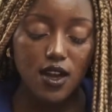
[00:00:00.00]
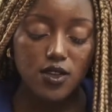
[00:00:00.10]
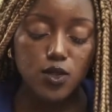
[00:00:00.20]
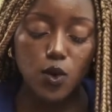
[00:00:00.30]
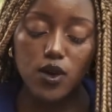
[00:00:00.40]

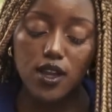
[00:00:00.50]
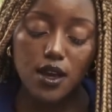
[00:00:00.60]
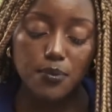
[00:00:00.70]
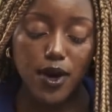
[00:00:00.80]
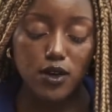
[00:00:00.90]
Talking
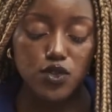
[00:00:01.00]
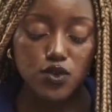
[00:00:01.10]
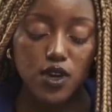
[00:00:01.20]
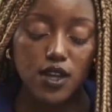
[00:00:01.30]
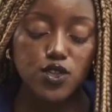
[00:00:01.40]
about you
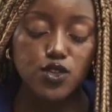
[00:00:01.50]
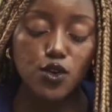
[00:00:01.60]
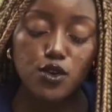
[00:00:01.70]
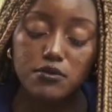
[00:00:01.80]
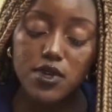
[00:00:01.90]
has
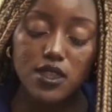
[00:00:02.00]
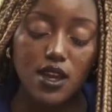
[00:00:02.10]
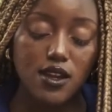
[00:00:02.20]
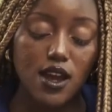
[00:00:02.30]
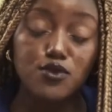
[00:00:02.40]
shown me
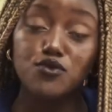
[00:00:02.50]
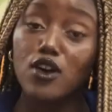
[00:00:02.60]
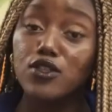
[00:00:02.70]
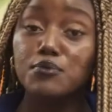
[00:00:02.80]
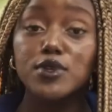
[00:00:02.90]
that I'd
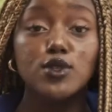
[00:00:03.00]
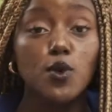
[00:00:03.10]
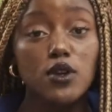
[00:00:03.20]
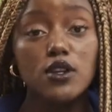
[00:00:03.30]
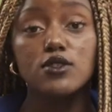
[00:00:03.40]
rather be
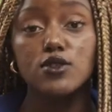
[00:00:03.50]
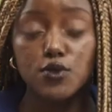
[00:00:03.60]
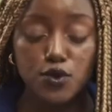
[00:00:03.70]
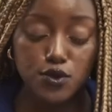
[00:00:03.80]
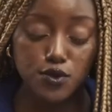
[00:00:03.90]
talking to
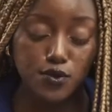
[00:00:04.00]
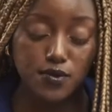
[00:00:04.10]
you.